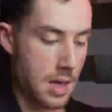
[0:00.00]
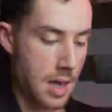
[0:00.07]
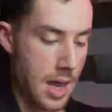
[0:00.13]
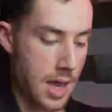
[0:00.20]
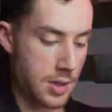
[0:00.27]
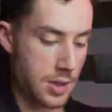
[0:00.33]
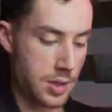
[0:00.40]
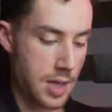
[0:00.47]

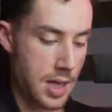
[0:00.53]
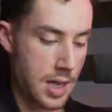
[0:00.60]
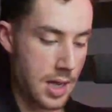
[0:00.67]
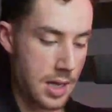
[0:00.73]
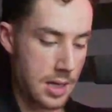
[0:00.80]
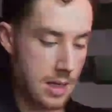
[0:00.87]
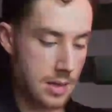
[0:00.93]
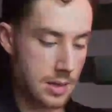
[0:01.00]

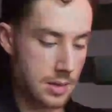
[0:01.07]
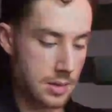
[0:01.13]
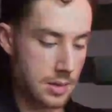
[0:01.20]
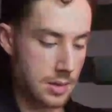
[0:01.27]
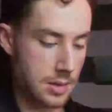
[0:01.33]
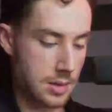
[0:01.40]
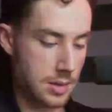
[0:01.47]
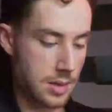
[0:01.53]
hashtag, let's
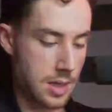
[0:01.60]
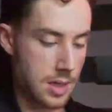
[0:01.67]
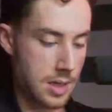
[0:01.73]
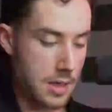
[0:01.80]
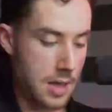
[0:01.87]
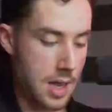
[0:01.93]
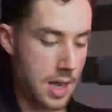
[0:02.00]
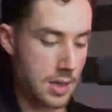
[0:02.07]
let's
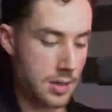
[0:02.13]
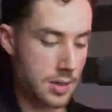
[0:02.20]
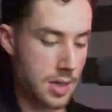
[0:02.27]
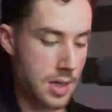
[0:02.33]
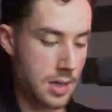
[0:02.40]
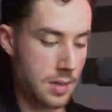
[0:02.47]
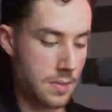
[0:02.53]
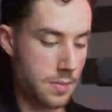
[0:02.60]
say
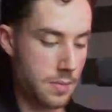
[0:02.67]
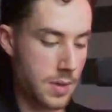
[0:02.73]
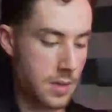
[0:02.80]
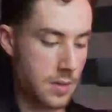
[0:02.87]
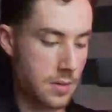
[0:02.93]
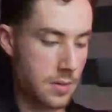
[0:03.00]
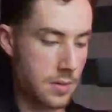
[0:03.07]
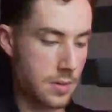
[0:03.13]
hashtag
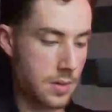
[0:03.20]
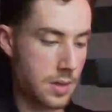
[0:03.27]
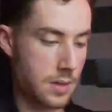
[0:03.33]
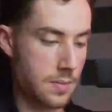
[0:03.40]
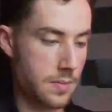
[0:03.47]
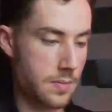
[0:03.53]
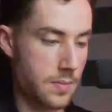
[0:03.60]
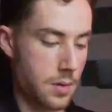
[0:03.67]

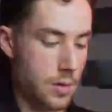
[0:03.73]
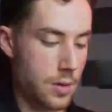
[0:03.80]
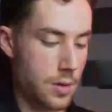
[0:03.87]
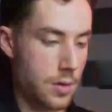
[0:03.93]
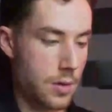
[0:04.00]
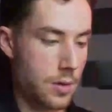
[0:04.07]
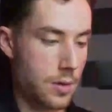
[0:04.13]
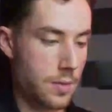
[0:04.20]
Bitcoin,
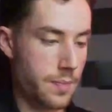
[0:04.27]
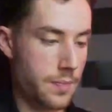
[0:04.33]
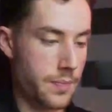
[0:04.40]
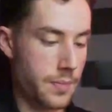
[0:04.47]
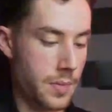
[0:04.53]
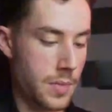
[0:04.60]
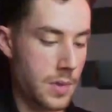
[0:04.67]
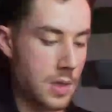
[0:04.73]
are
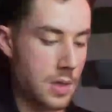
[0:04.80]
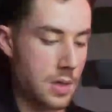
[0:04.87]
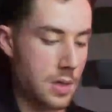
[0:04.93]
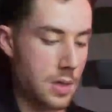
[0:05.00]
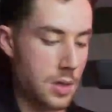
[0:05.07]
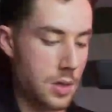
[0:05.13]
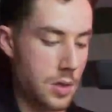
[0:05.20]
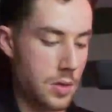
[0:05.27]

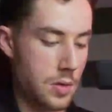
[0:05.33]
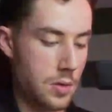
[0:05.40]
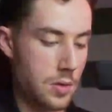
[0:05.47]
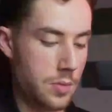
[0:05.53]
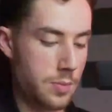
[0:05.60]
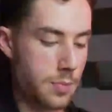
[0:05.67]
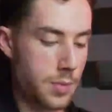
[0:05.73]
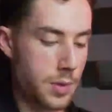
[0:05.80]

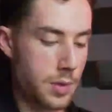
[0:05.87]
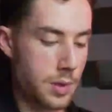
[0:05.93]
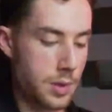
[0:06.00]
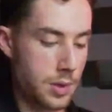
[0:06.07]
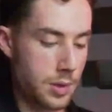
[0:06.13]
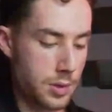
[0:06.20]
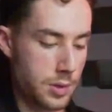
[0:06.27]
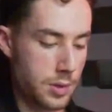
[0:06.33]
you
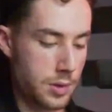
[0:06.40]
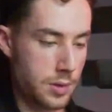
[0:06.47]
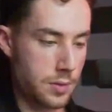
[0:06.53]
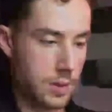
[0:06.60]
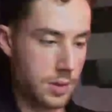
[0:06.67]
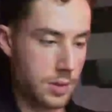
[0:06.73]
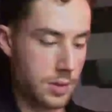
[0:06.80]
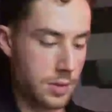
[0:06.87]
bullish,
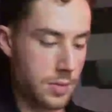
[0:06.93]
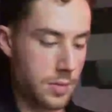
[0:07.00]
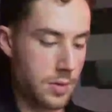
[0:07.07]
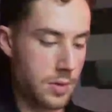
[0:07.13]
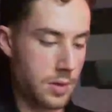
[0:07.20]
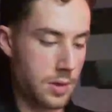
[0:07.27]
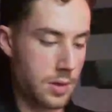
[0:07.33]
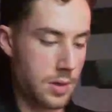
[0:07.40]
question
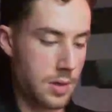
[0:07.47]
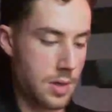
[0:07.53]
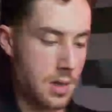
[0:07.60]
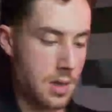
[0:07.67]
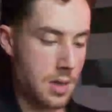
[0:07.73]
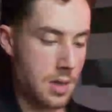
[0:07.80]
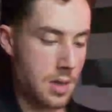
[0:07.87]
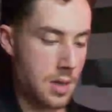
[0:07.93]
mark,
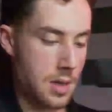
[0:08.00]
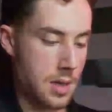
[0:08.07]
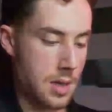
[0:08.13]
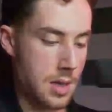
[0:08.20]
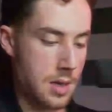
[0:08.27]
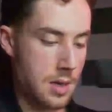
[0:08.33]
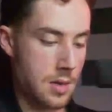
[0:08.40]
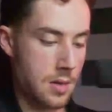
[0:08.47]
and
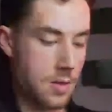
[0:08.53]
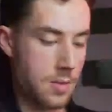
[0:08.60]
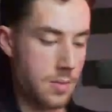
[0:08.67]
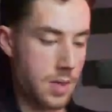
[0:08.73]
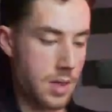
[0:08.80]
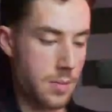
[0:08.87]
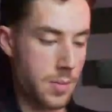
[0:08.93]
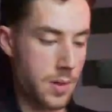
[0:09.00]
then I'll
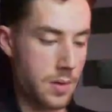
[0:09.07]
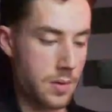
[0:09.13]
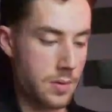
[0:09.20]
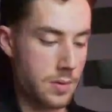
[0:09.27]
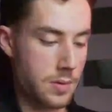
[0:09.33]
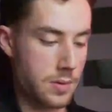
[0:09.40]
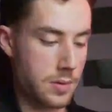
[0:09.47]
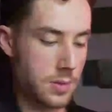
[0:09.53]
make a
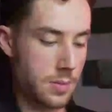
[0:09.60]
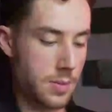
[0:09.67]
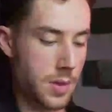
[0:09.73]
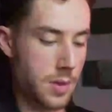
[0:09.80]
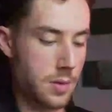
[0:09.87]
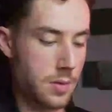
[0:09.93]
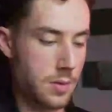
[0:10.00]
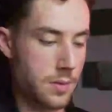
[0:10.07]
post, a
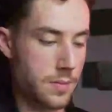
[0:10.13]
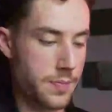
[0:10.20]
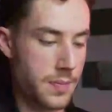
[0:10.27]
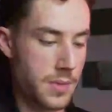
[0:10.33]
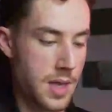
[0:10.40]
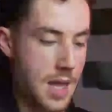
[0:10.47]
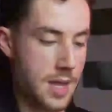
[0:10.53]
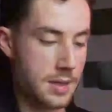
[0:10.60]
poll,
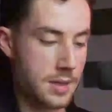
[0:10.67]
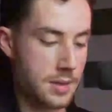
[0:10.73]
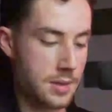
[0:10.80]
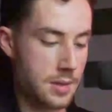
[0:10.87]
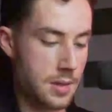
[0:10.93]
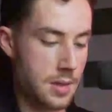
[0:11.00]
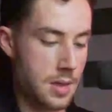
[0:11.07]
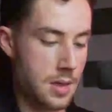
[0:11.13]

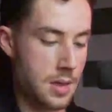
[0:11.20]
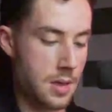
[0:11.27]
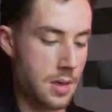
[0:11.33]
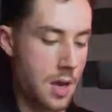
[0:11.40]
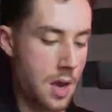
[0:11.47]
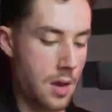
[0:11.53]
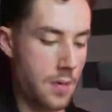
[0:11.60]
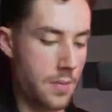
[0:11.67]
yes,
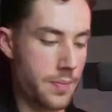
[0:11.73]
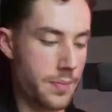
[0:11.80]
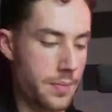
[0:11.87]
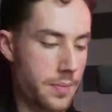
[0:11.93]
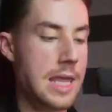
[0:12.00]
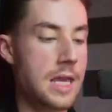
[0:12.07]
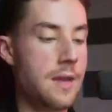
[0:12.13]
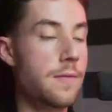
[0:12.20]
no.
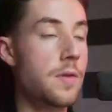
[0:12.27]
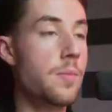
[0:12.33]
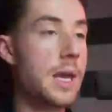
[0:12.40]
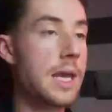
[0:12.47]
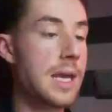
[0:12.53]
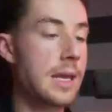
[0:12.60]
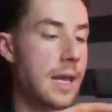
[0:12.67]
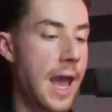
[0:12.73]
And then if you
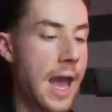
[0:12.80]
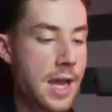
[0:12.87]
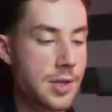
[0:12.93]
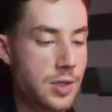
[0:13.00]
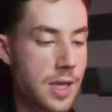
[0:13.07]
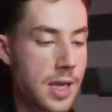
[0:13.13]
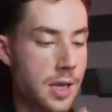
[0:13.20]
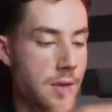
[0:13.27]
make it
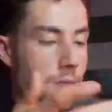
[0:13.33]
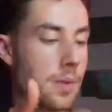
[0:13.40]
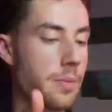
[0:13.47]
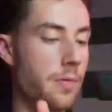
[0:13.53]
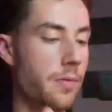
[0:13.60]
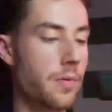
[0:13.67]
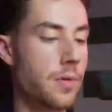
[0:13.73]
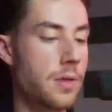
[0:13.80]
hashtag right
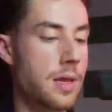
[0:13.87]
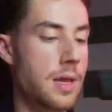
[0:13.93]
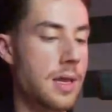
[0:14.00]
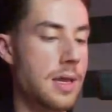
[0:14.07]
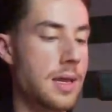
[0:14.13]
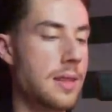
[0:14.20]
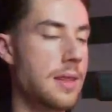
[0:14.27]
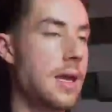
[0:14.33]
before
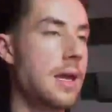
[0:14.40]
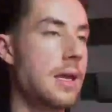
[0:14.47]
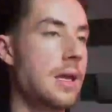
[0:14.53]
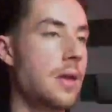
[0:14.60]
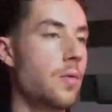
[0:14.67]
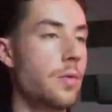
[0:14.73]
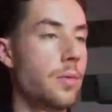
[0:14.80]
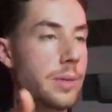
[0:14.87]
then, then
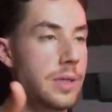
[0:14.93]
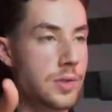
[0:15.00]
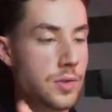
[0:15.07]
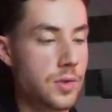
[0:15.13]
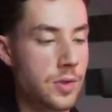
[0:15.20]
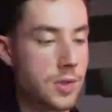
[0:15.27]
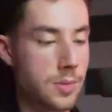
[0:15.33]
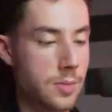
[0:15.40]
it will be
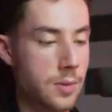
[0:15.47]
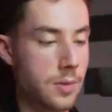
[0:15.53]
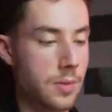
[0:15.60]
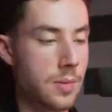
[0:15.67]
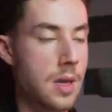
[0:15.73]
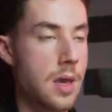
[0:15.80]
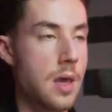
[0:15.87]
searchable